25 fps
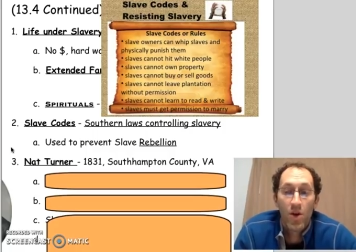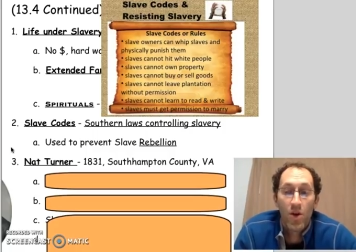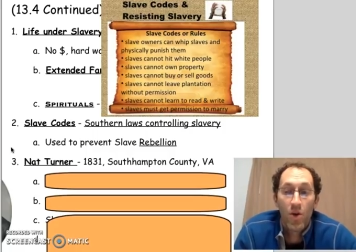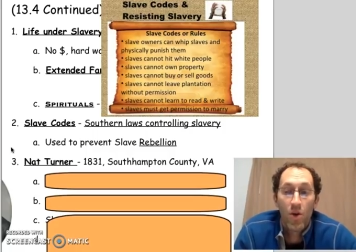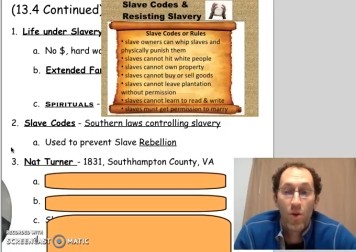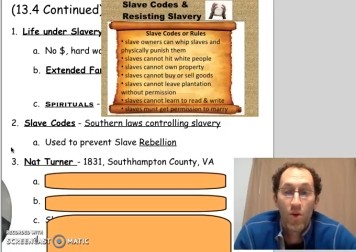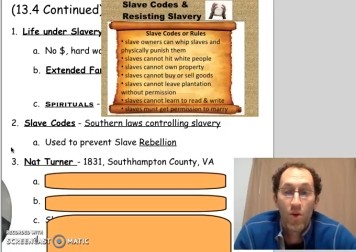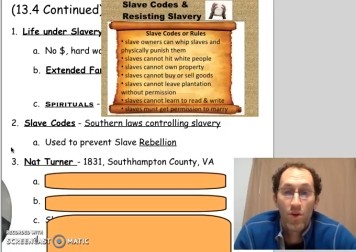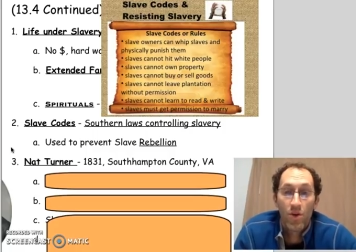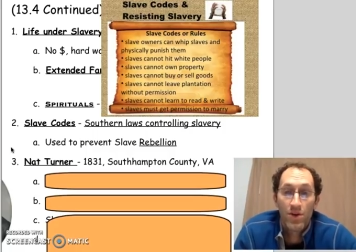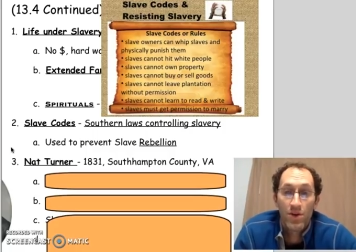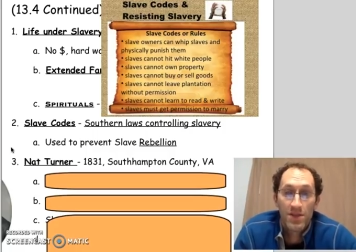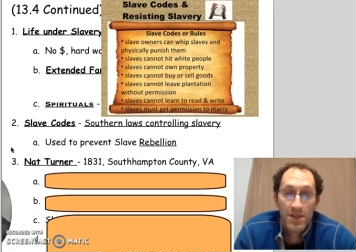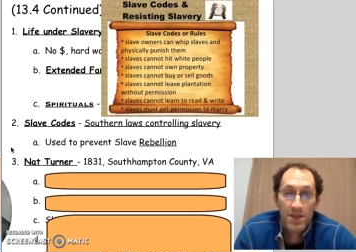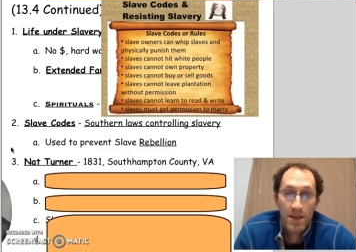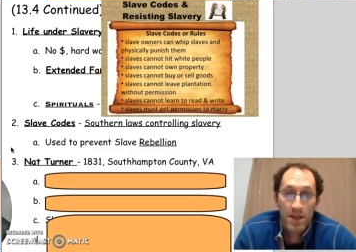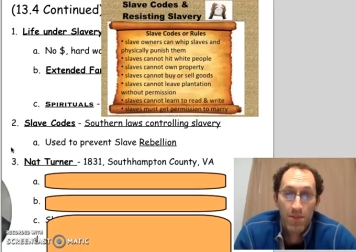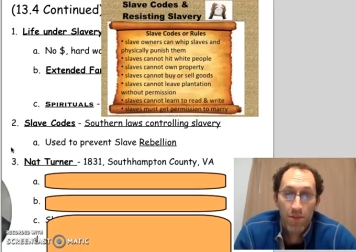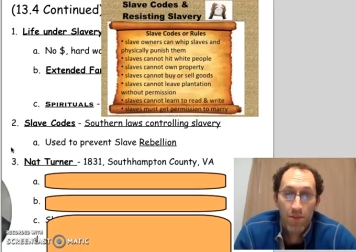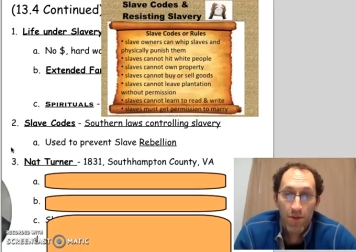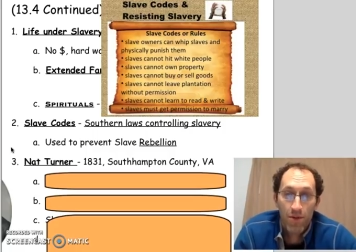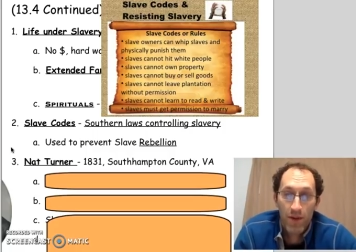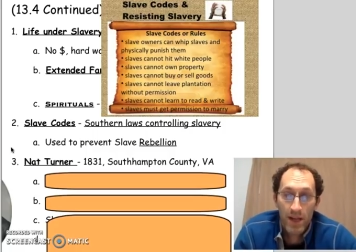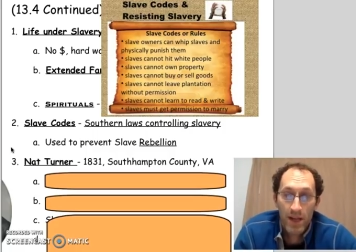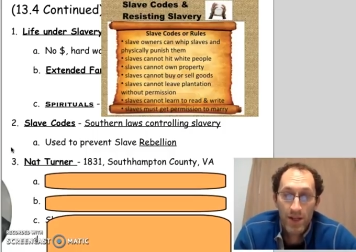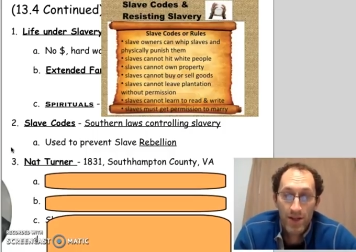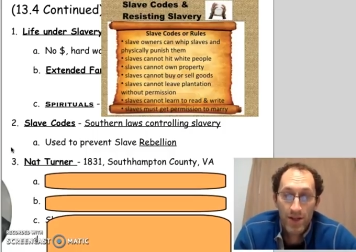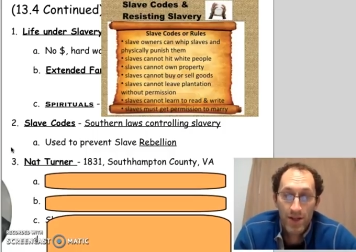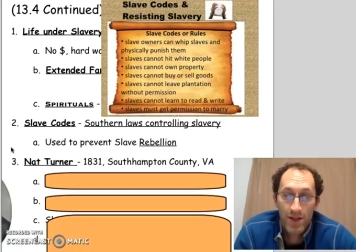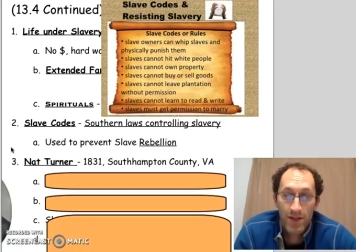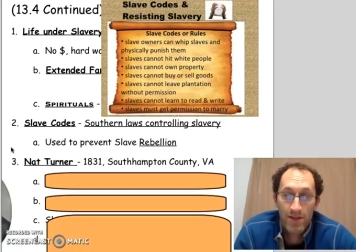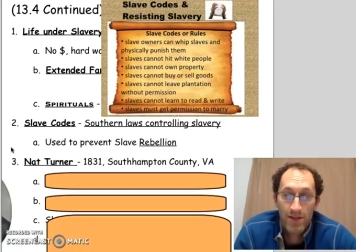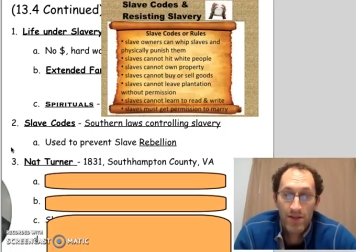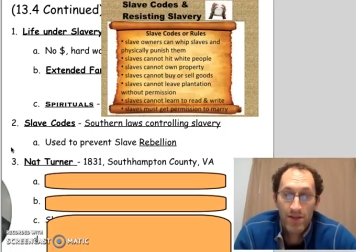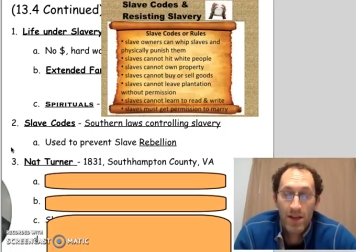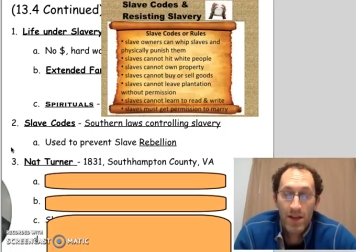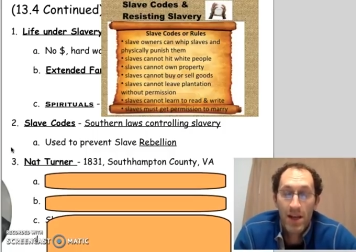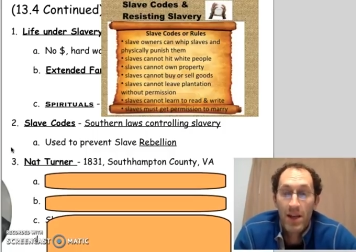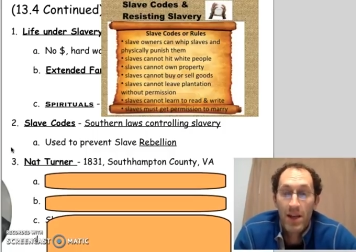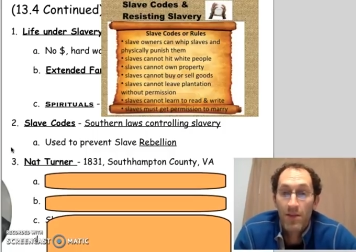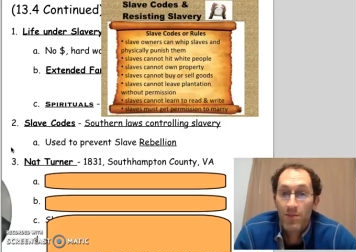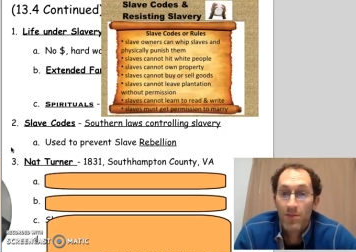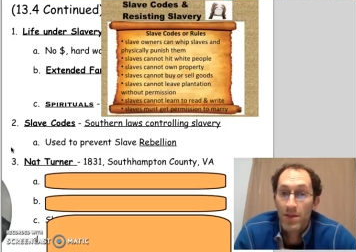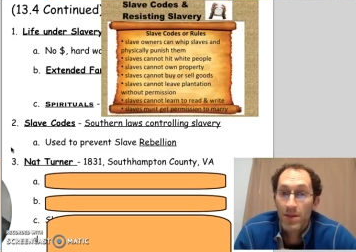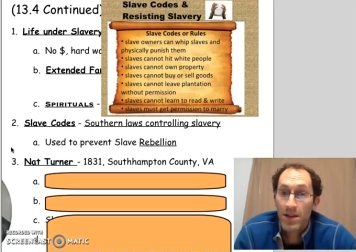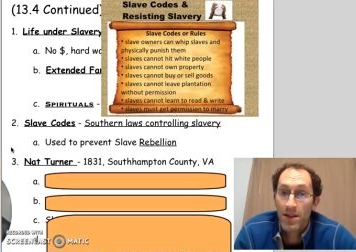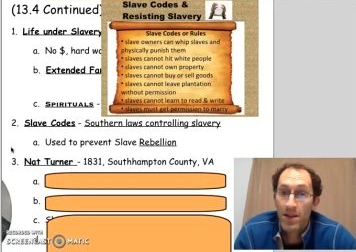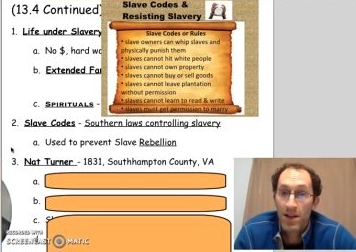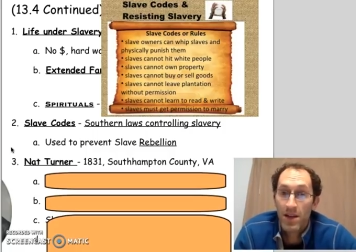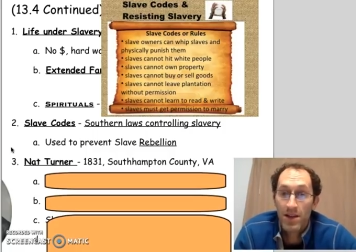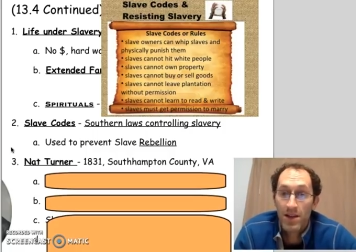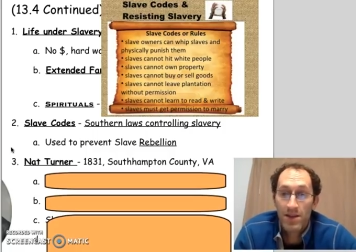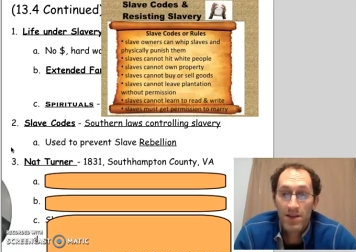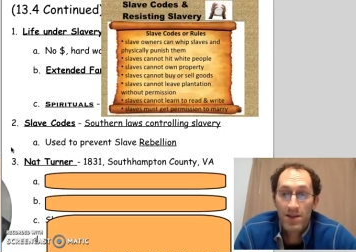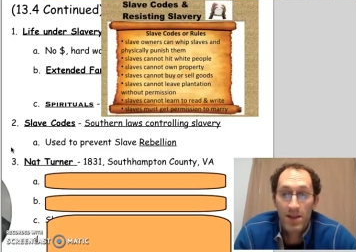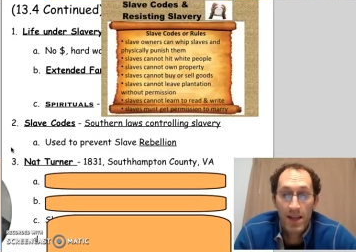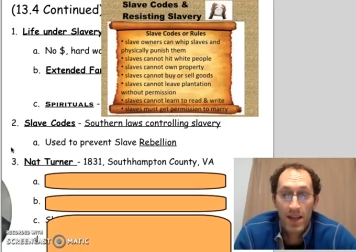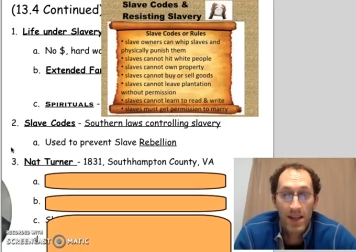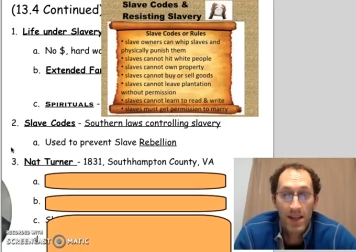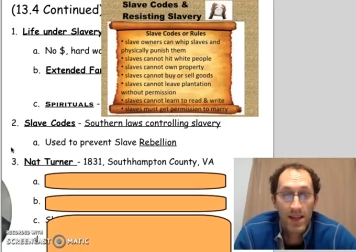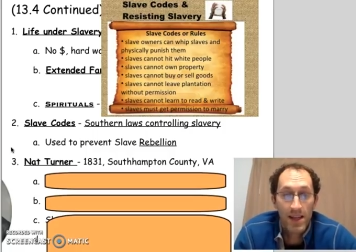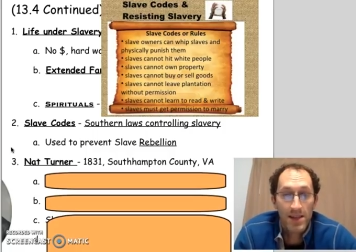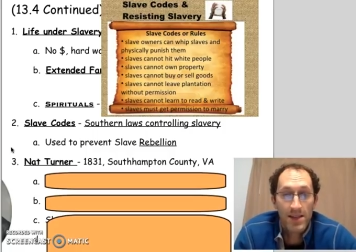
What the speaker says: or separation, because like I